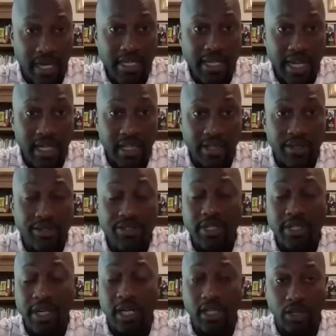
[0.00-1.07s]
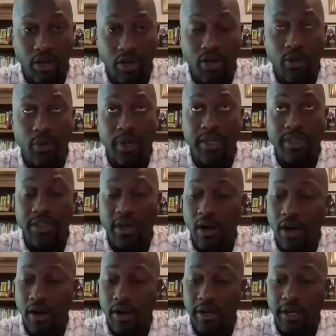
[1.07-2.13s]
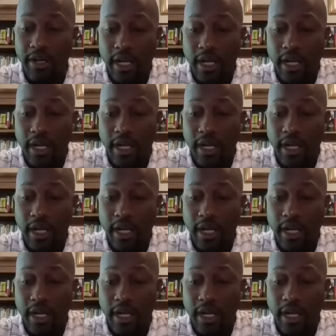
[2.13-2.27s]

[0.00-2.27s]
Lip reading: knowledge along with our